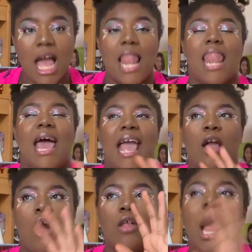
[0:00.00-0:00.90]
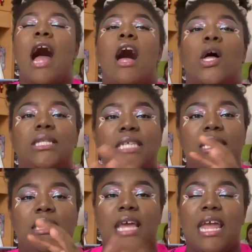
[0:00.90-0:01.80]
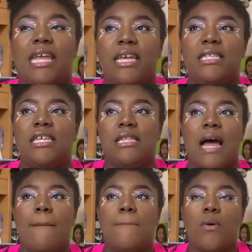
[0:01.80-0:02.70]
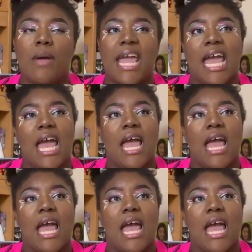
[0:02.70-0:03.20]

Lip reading: Like, how did they get to that point